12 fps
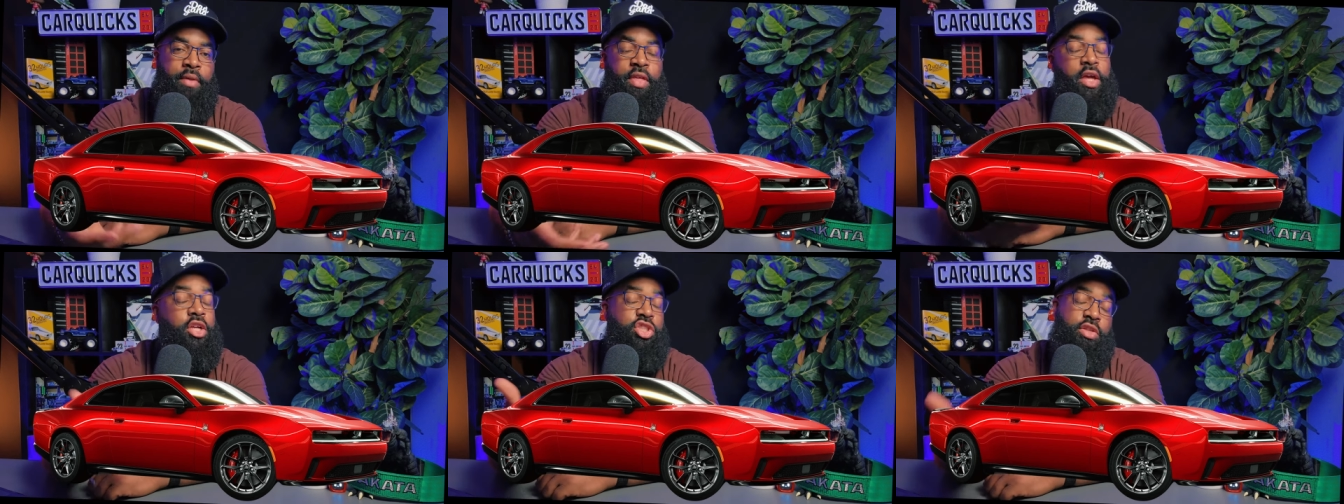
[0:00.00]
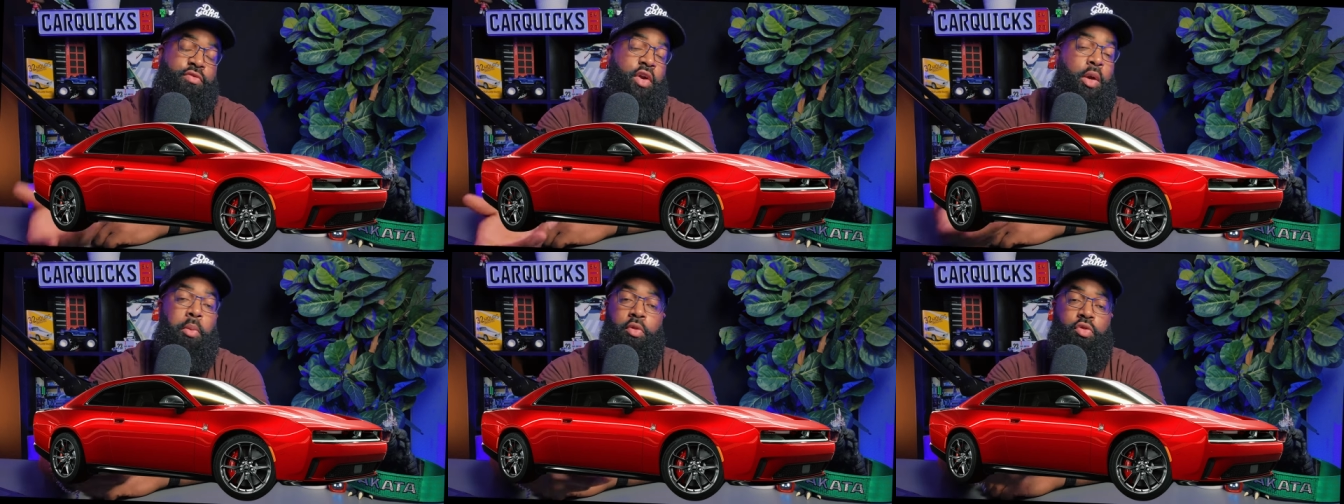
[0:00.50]
They could just
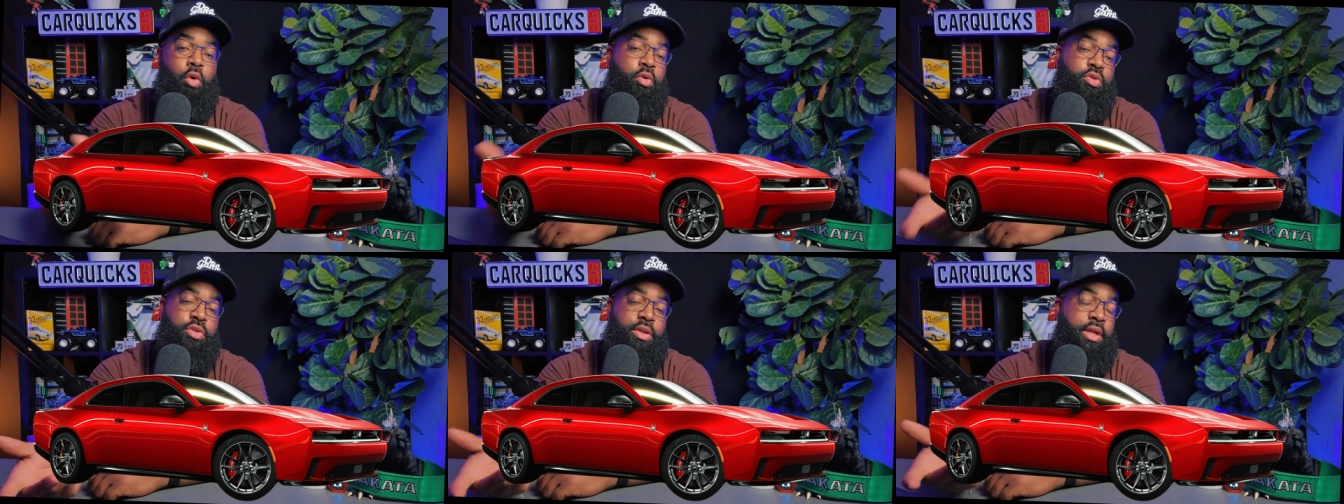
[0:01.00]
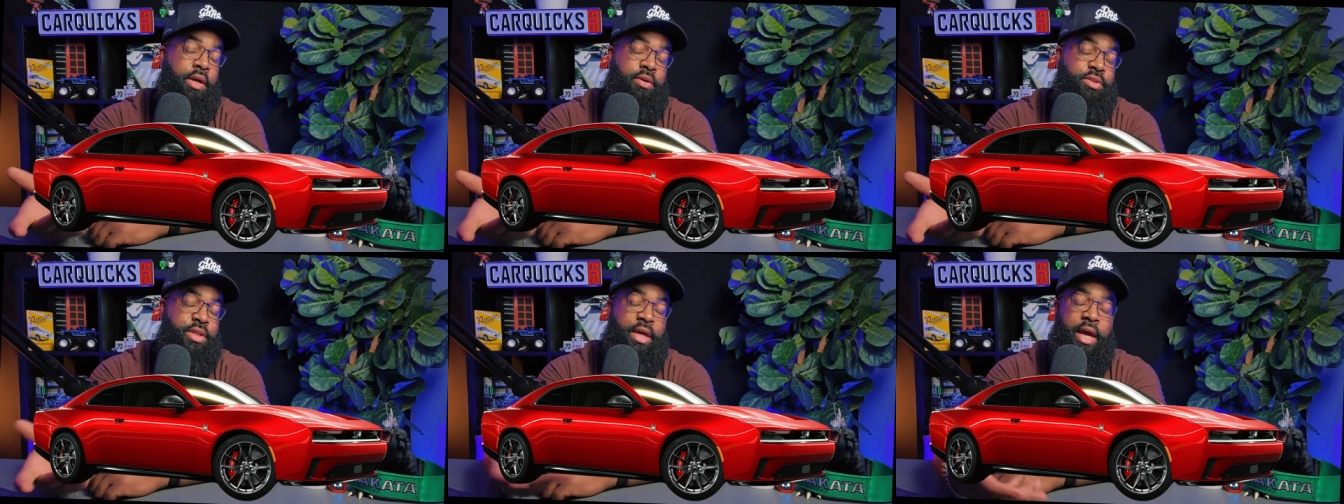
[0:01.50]
very well throw us in there and
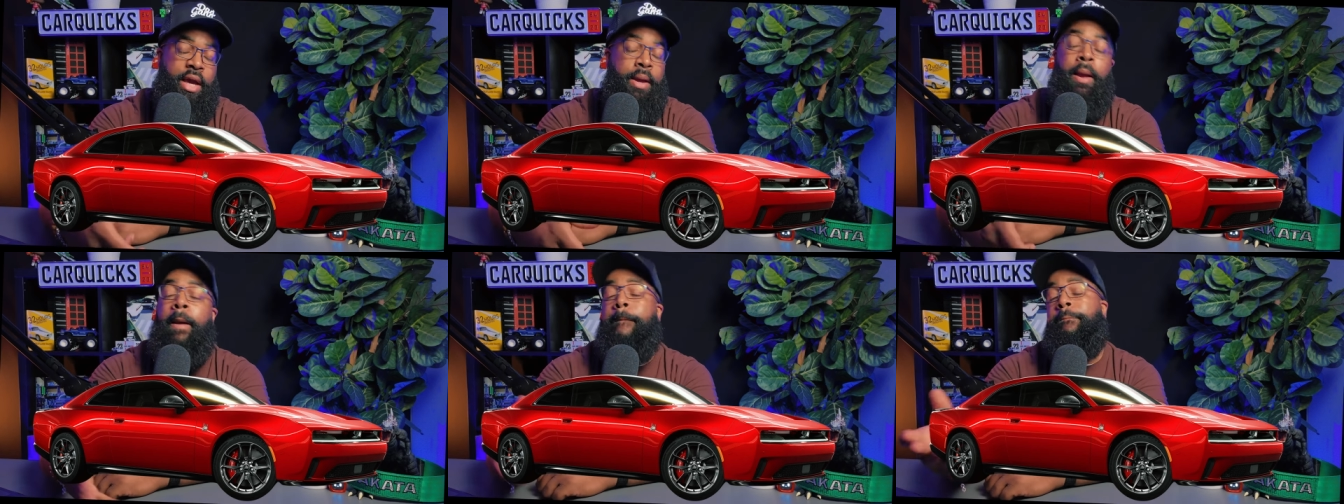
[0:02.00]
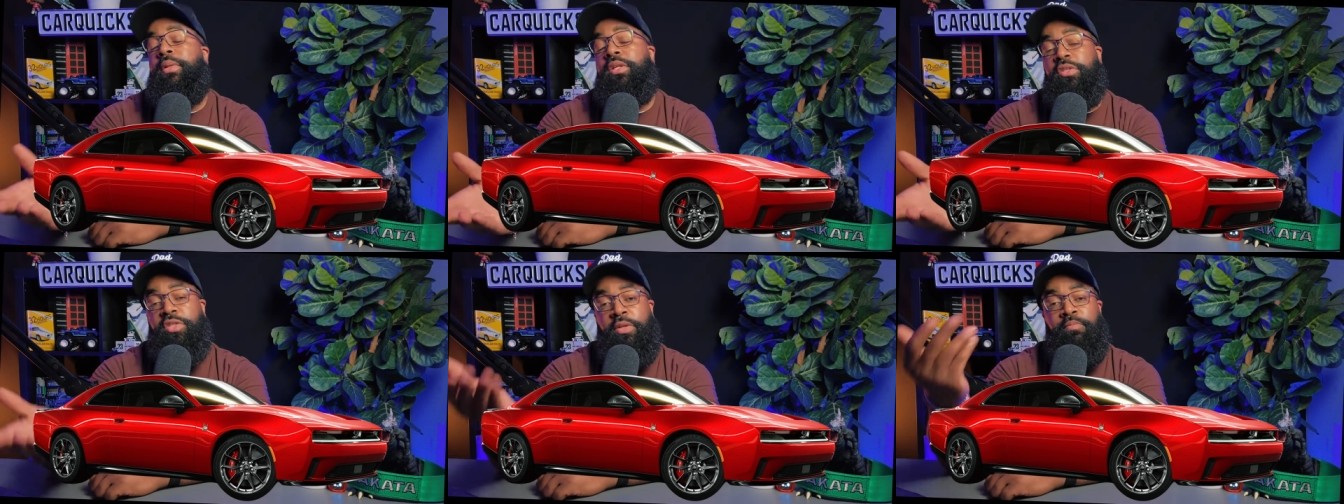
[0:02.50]
say, hey,
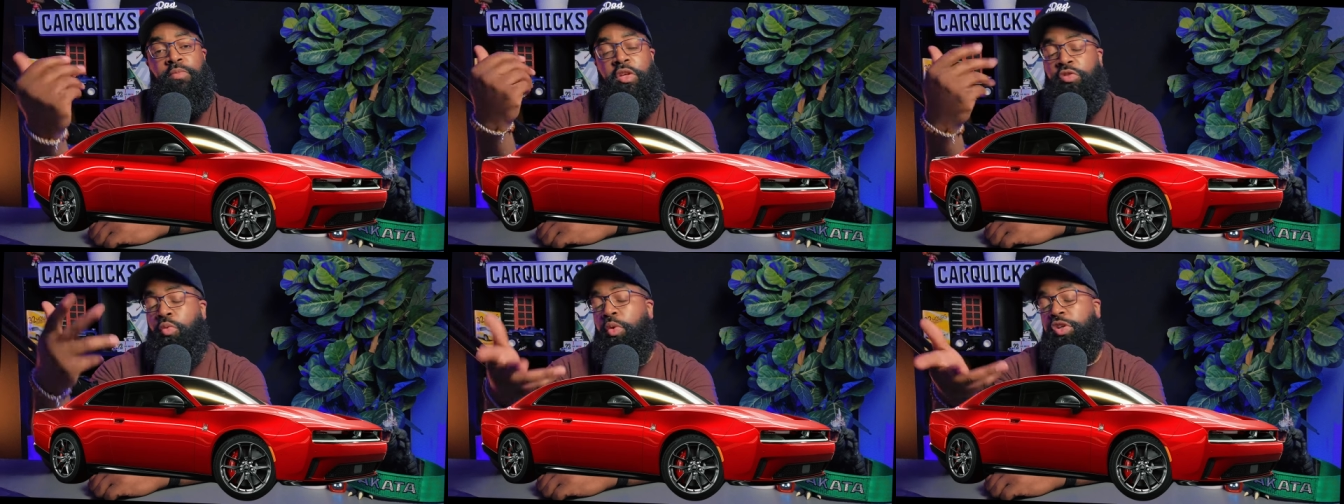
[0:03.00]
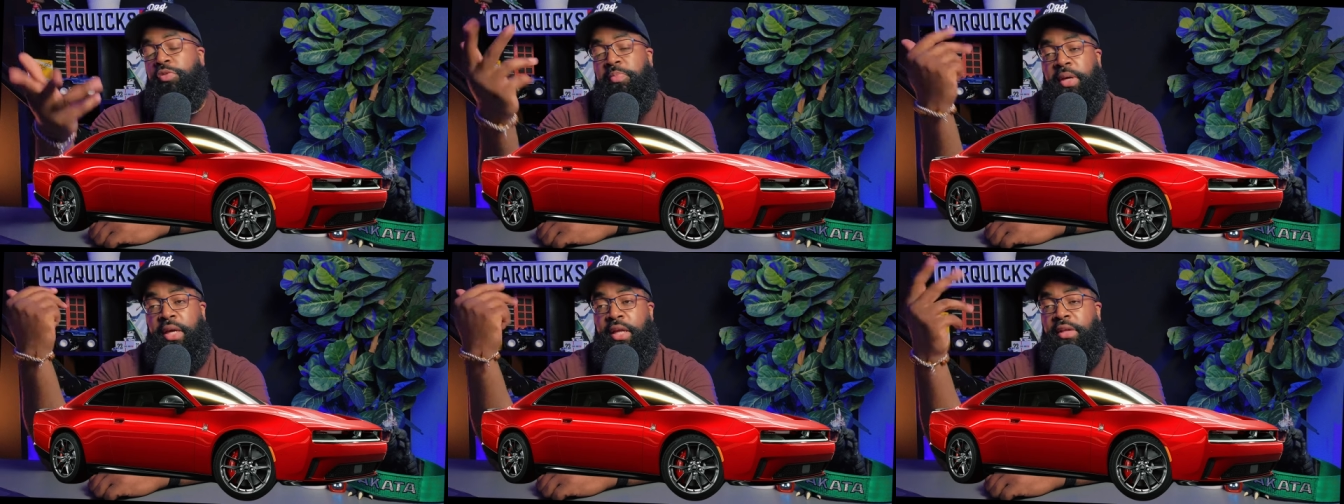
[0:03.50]
listen, it's a one
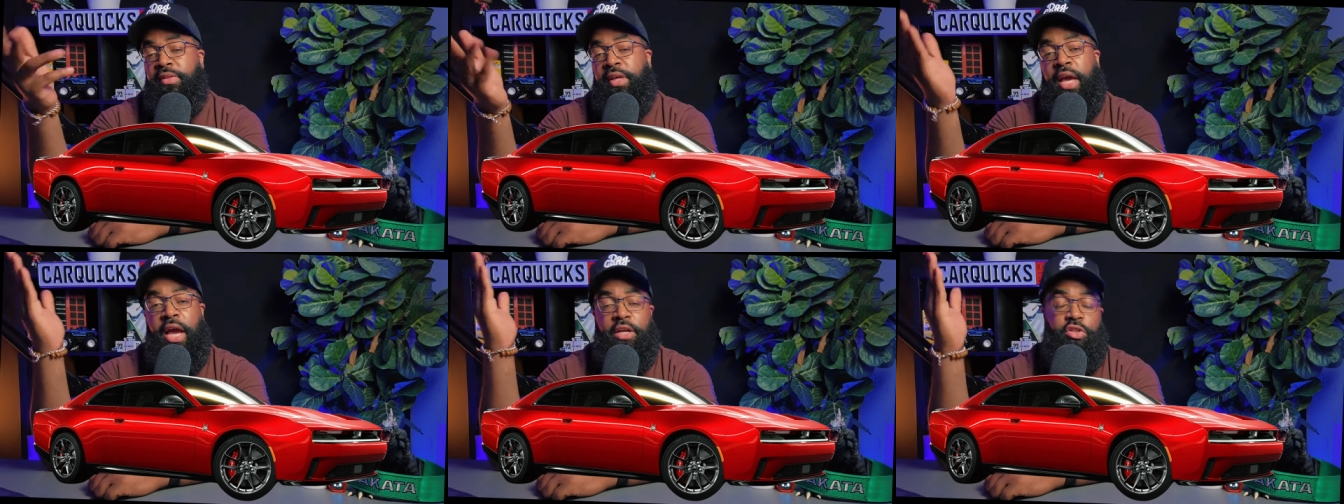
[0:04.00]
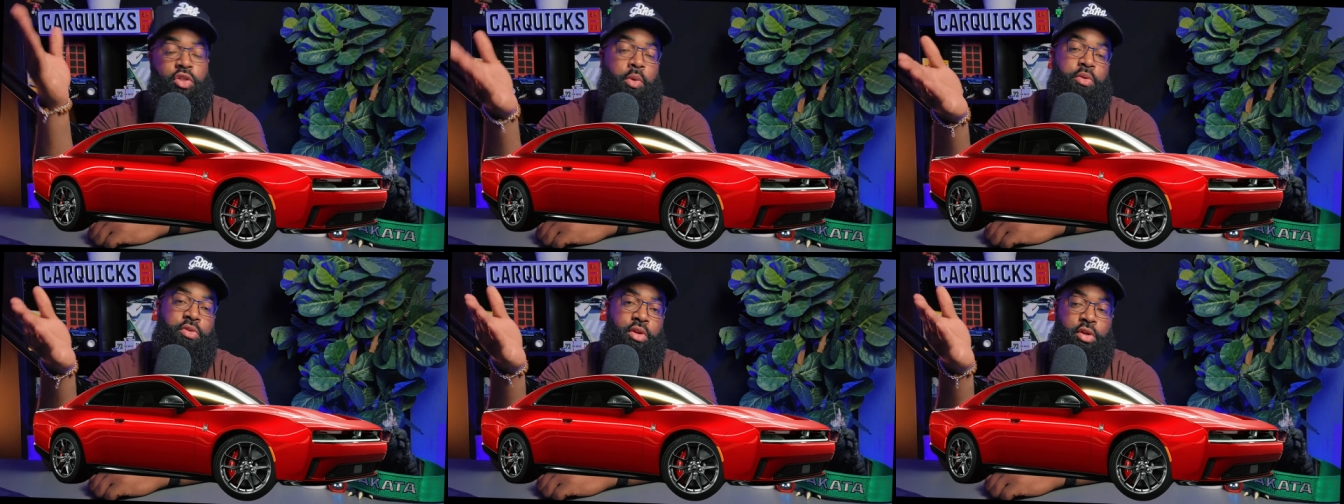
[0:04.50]
speed, hit the gas, you know what
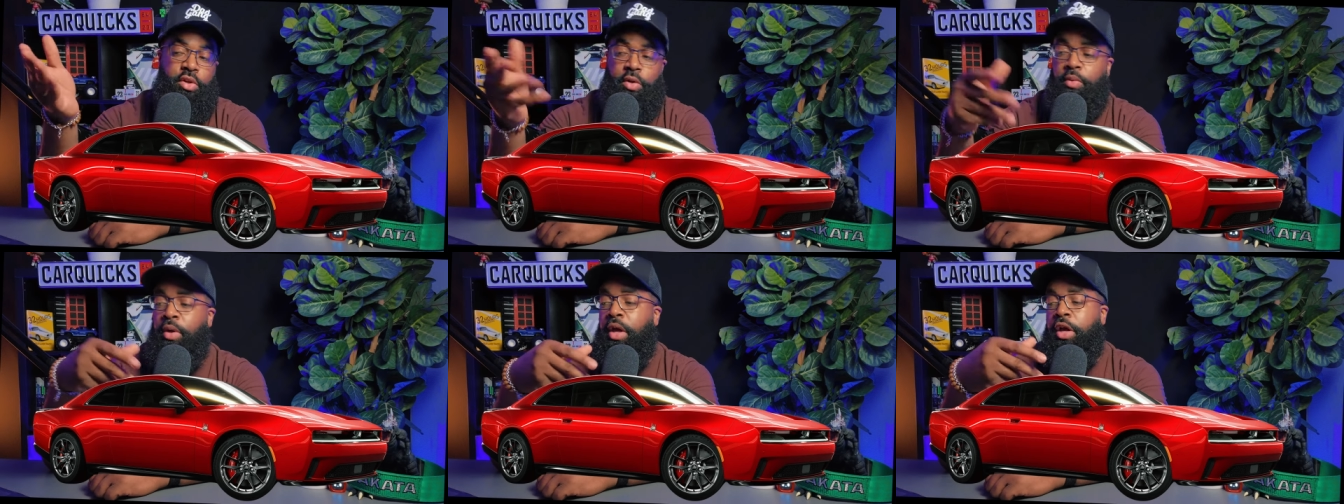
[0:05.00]
it's going to do.